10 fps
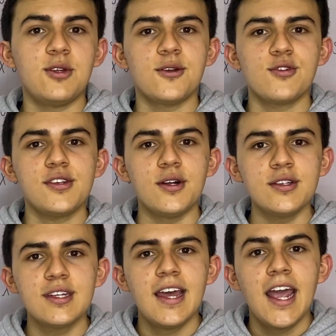been the
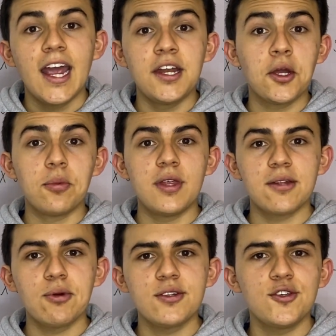results. And I hope
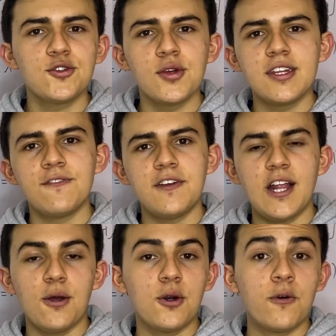that you enjoyed this
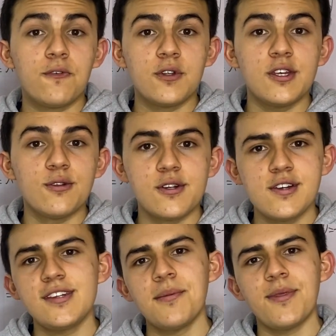video. Hopefully you
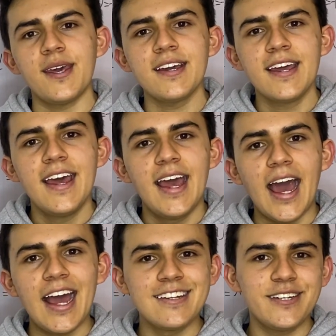learned something.
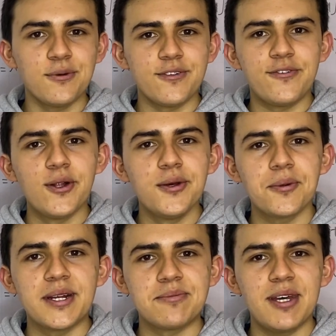And see you in the
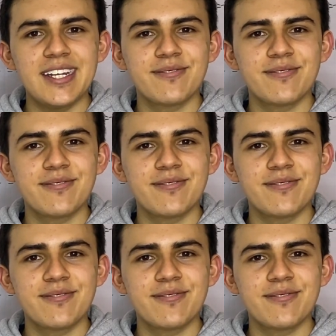following one. Bye.